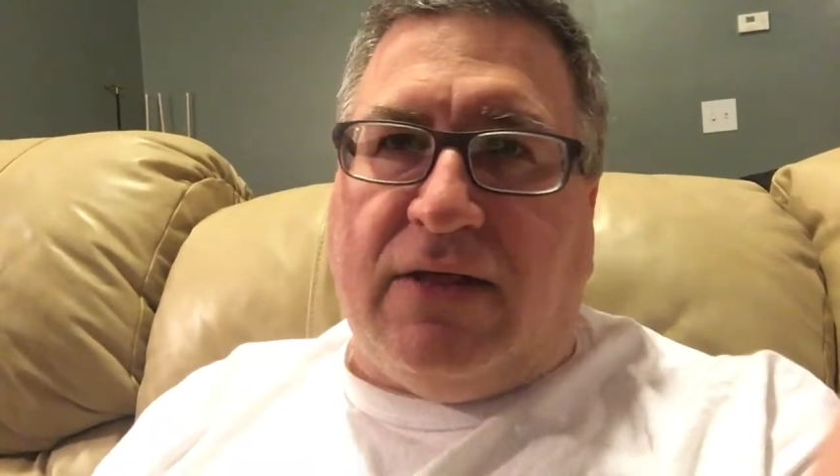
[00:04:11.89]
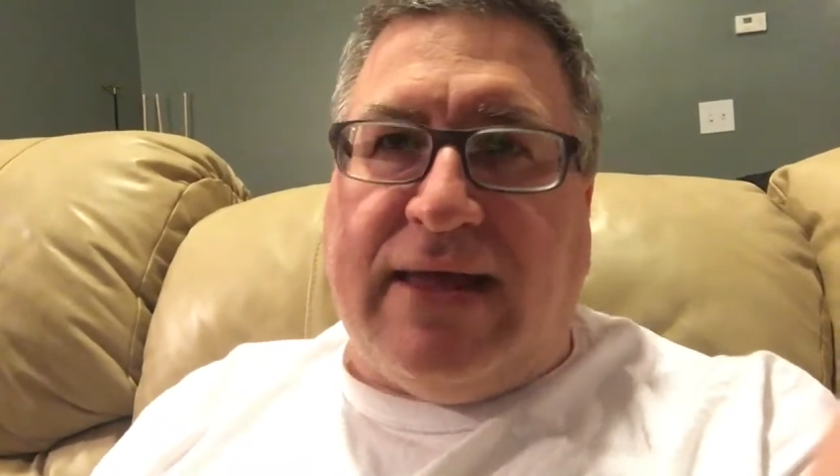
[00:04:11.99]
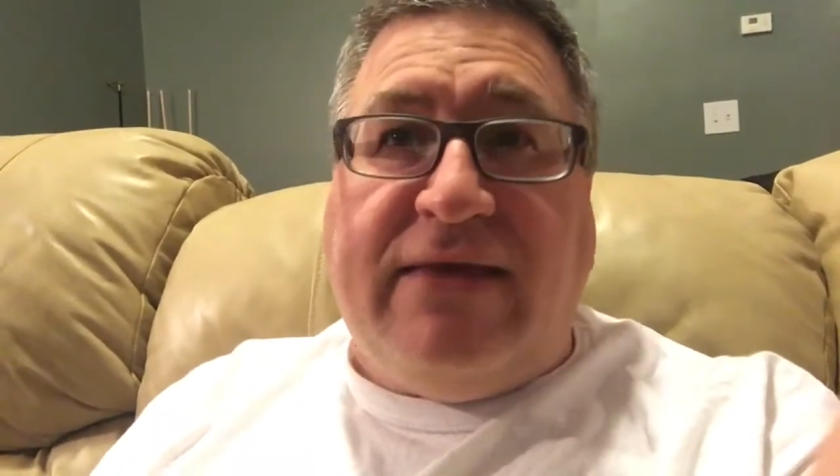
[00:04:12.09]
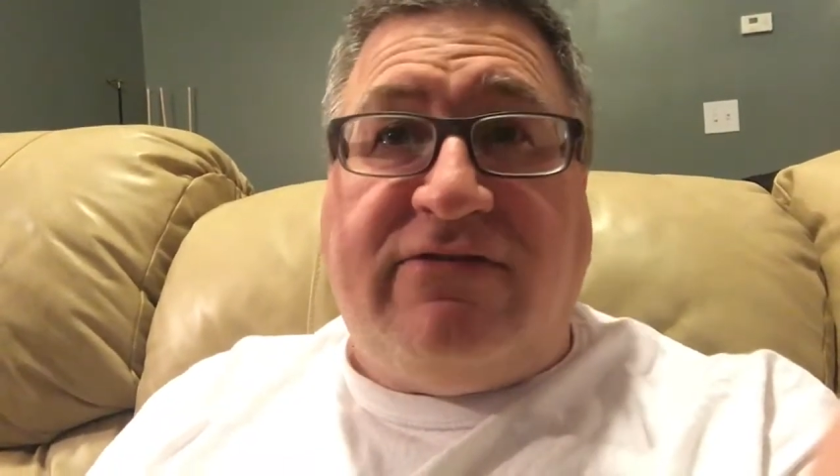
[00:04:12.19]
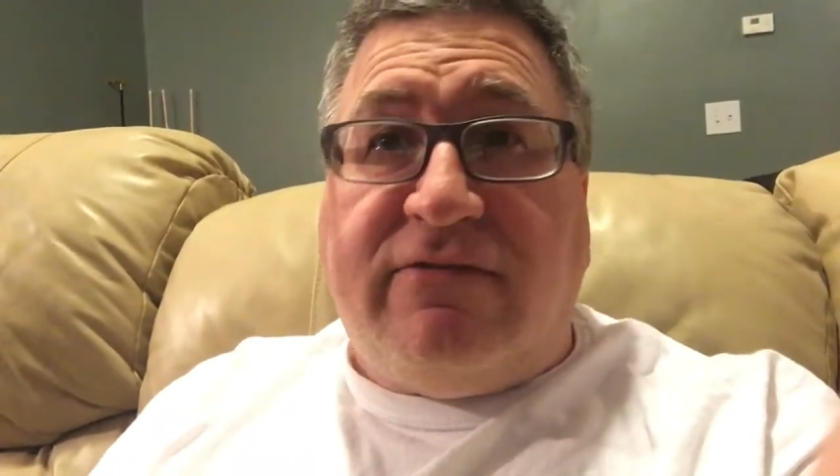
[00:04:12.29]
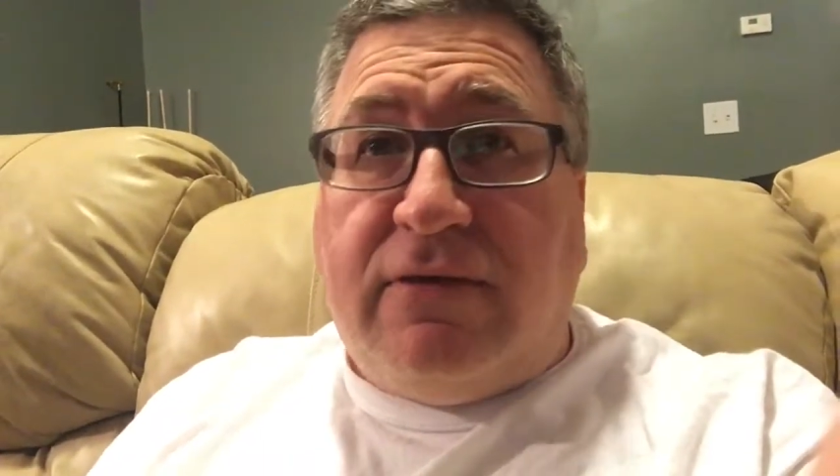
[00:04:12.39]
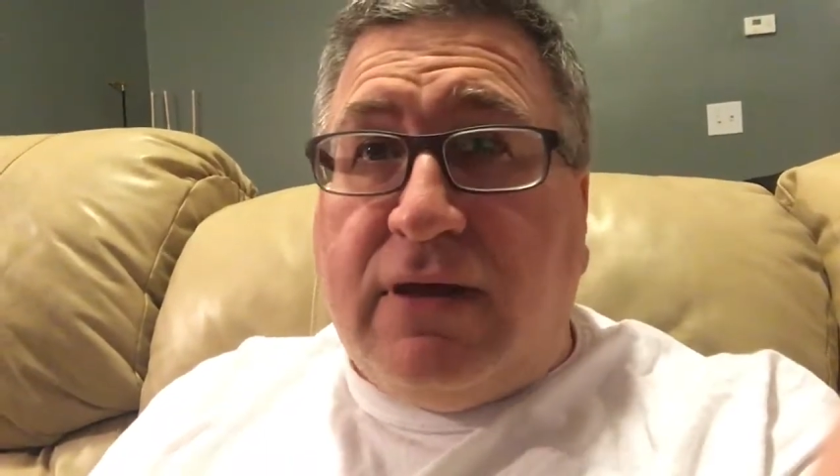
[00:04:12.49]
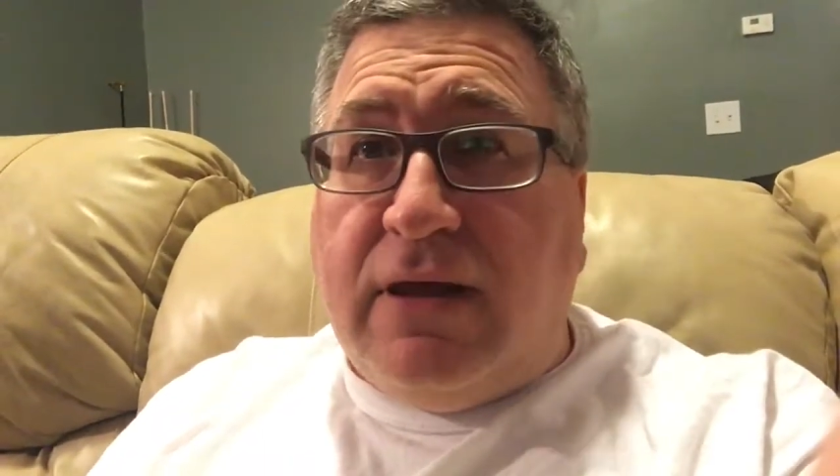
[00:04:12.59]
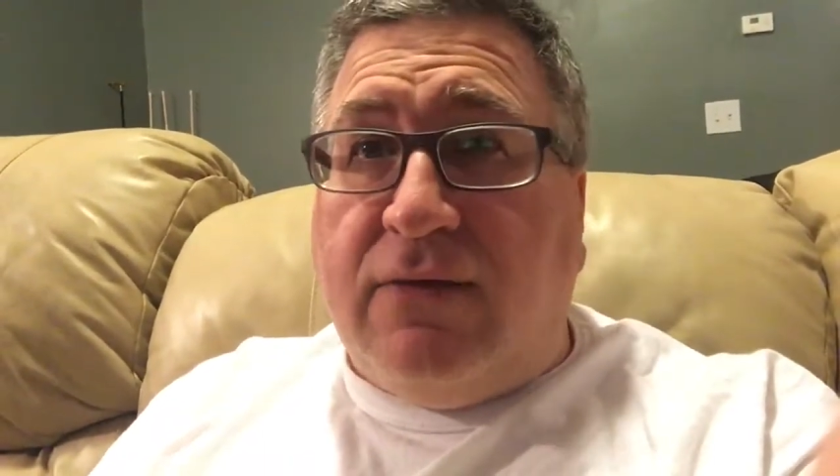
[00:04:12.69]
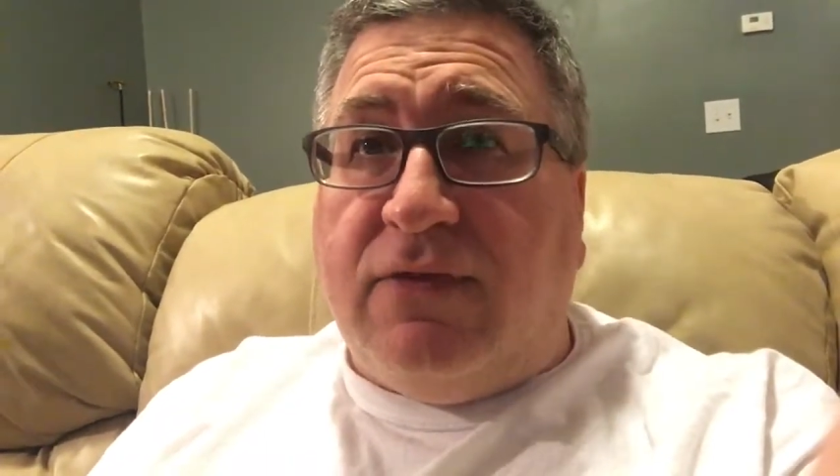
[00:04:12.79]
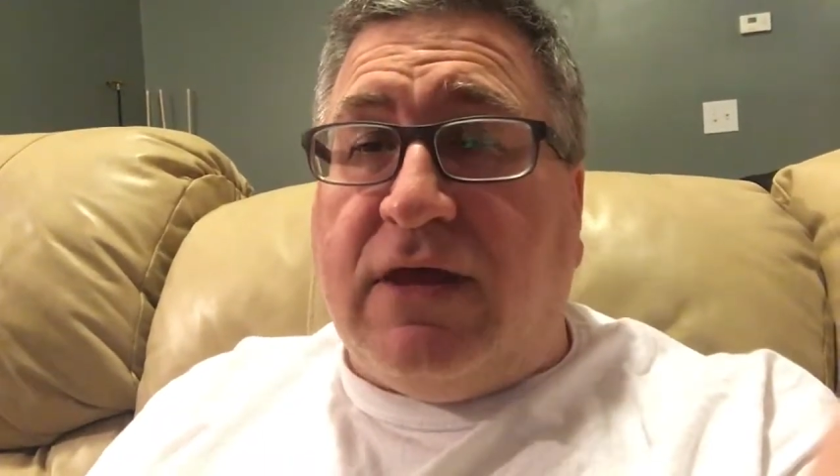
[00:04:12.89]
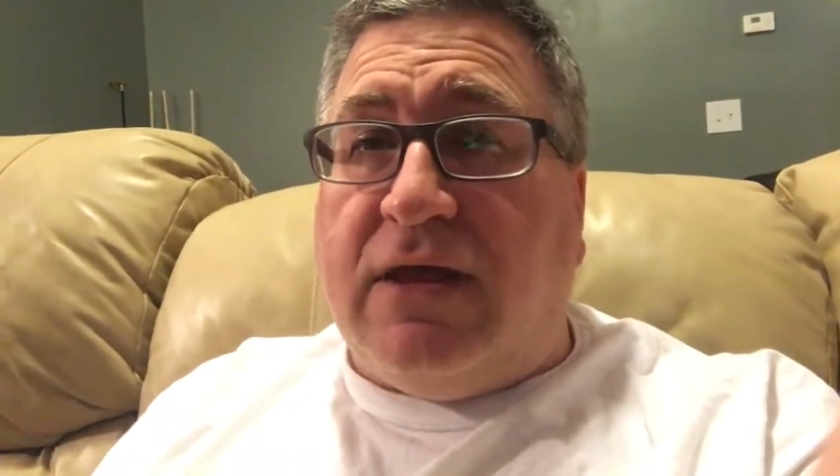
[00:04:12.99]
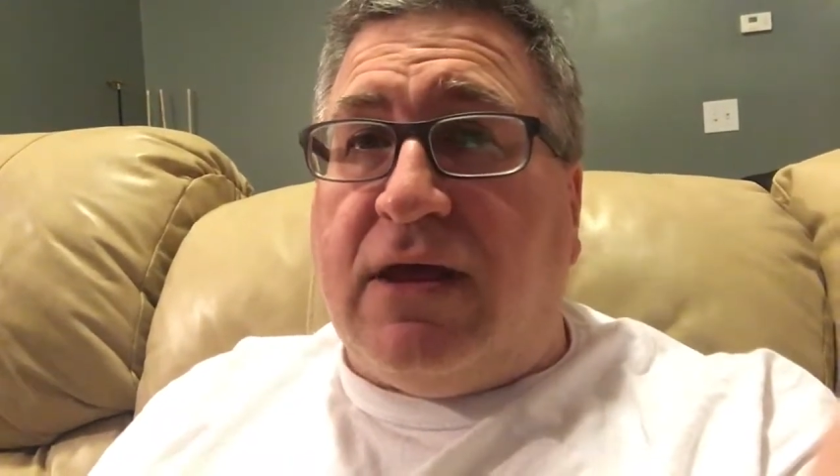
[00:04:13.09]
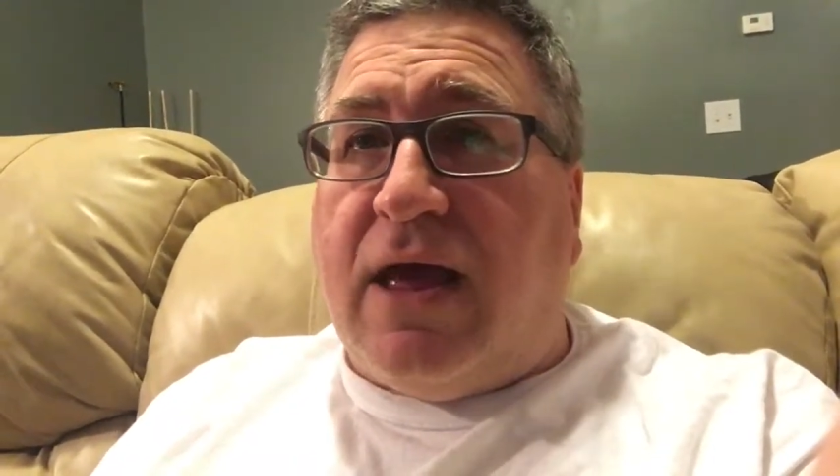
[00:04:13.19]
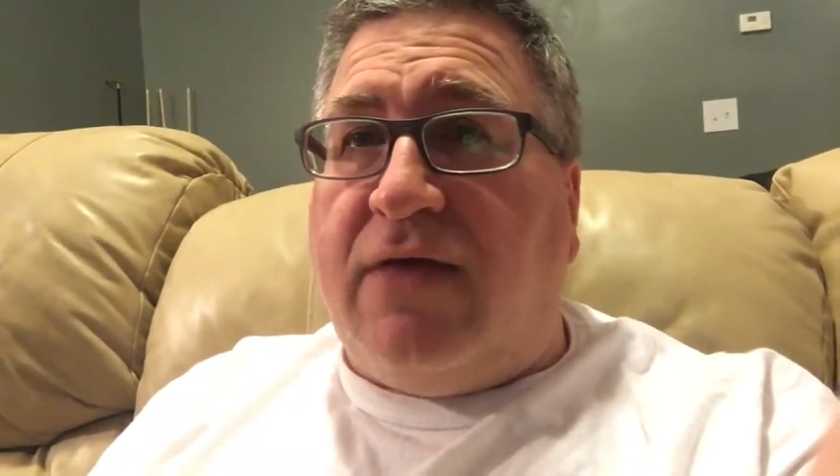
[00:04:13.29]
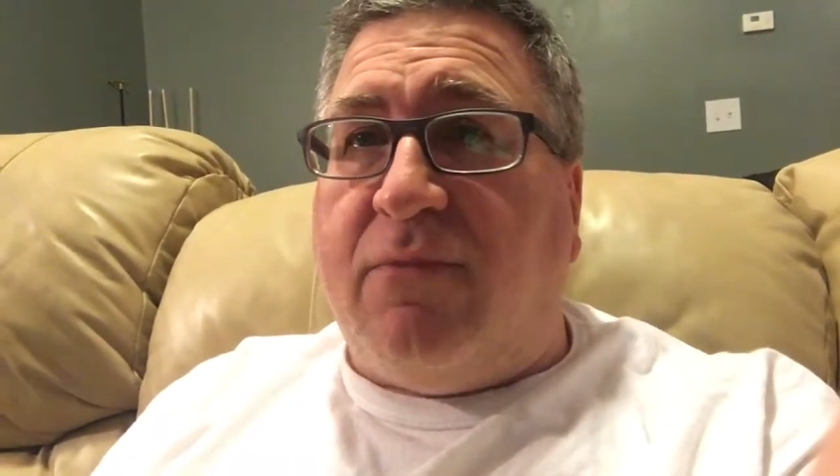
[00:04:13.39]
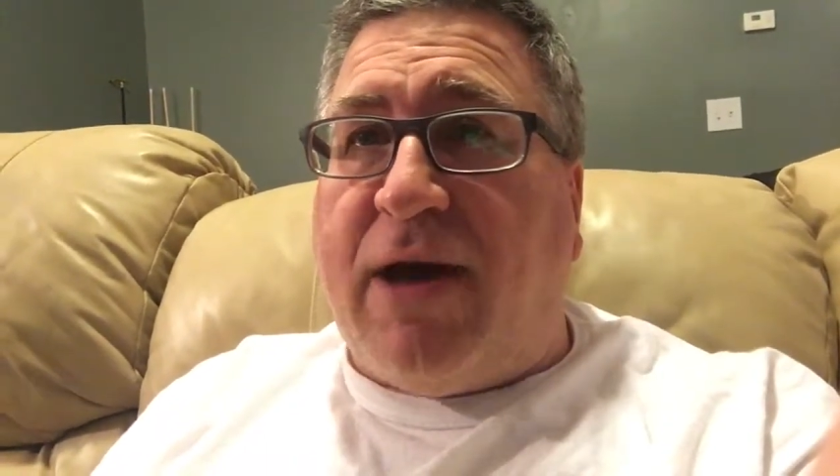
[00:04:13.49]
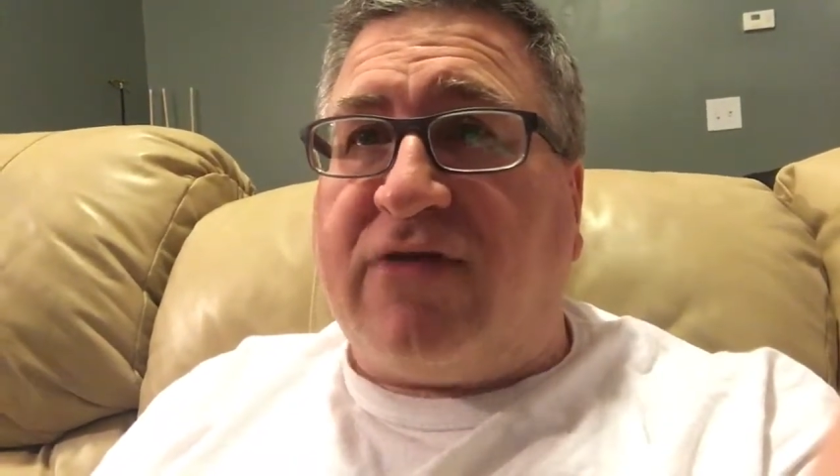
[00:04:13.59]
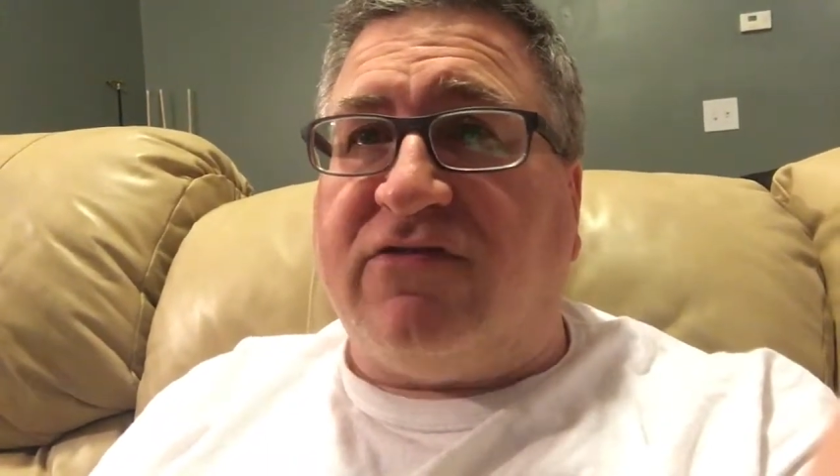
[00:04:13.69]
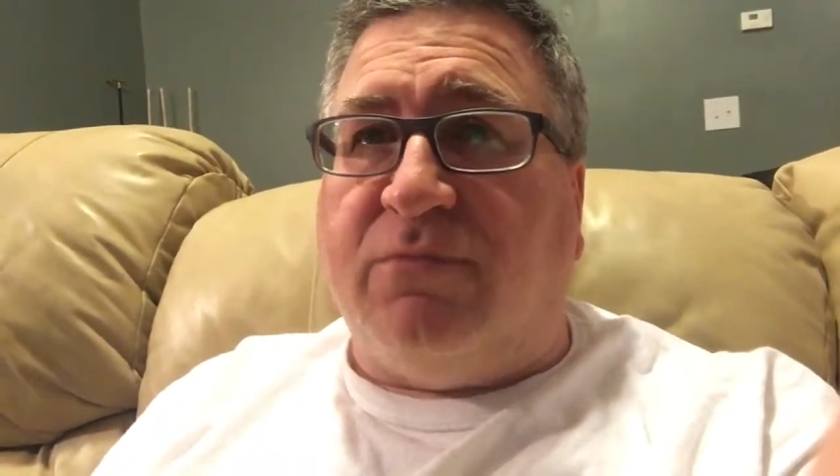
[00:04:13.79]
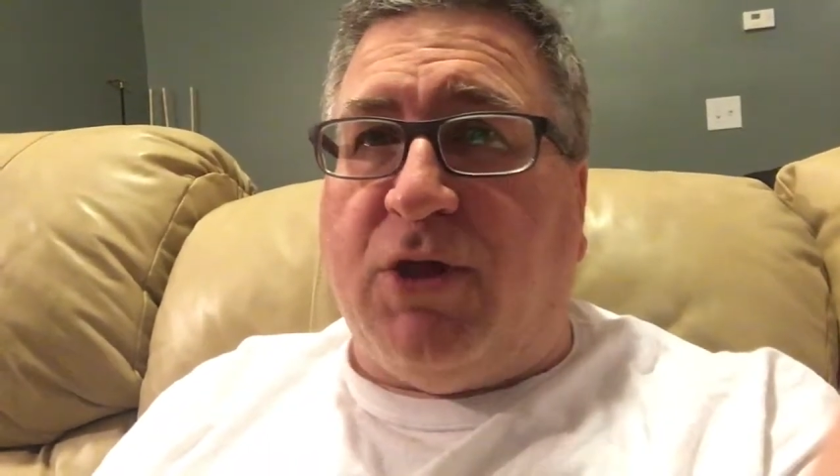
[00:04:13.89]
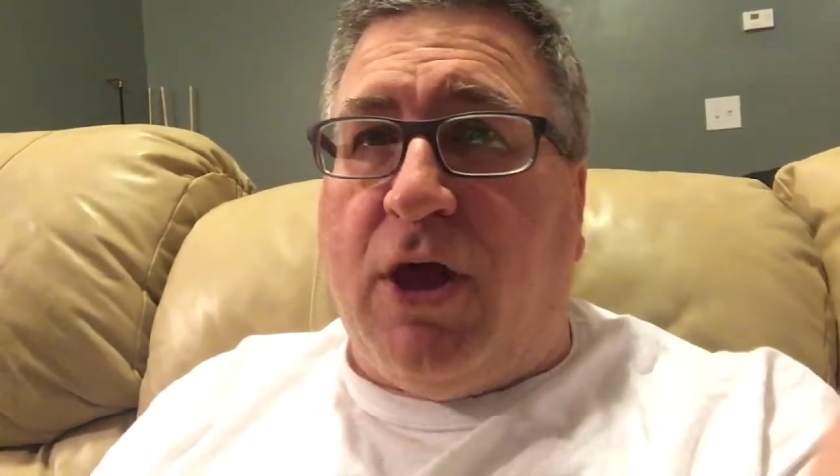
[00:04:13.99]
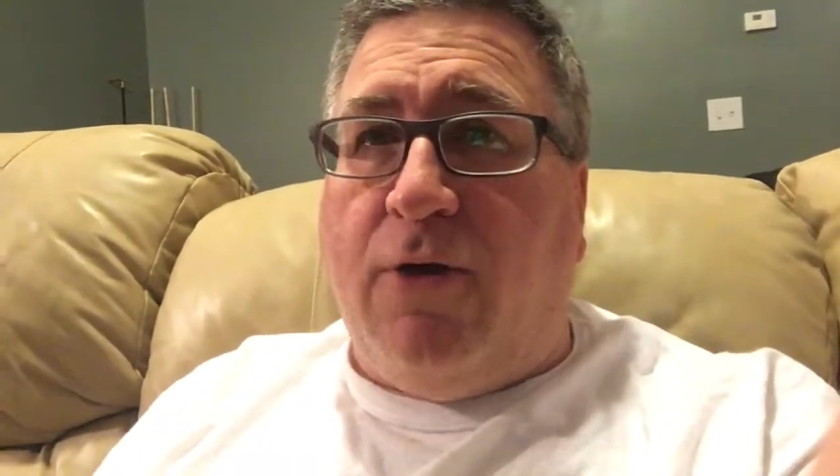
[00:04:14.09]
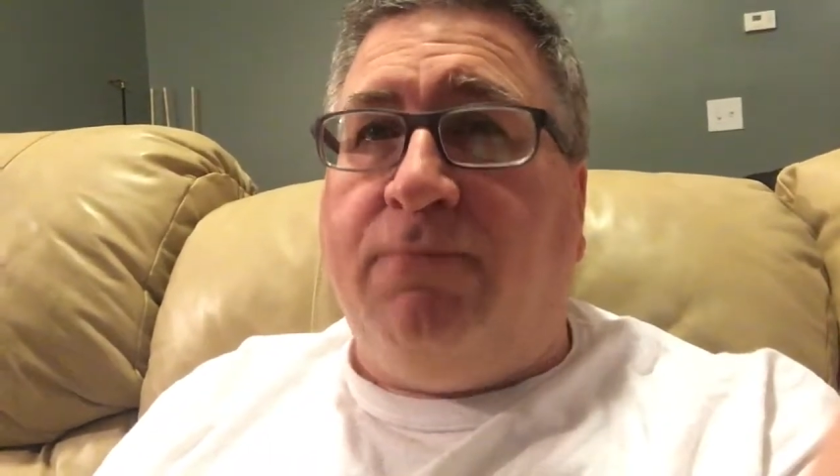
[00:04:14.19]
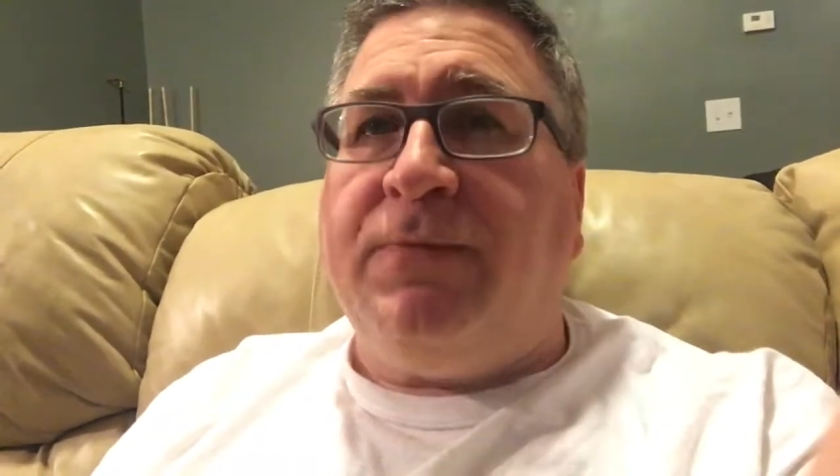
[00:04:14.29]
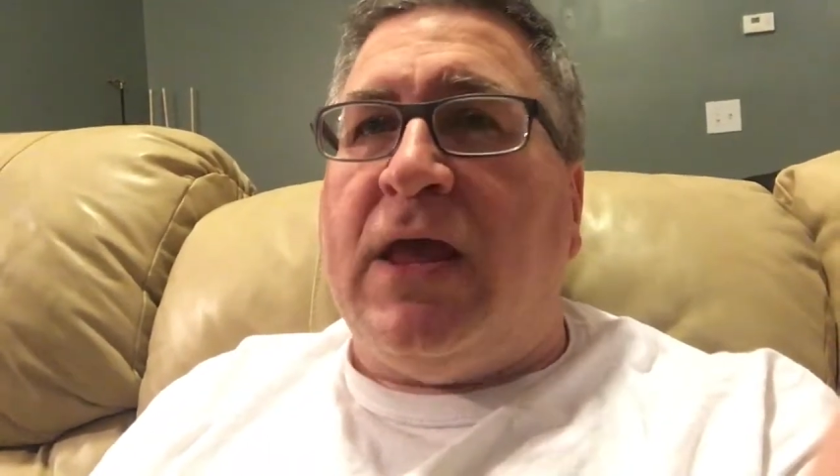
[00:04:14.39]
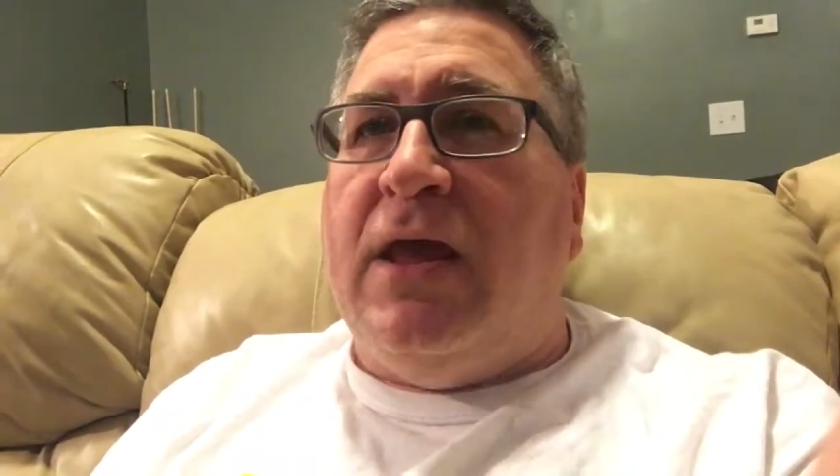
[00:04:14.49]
links in the boxes below.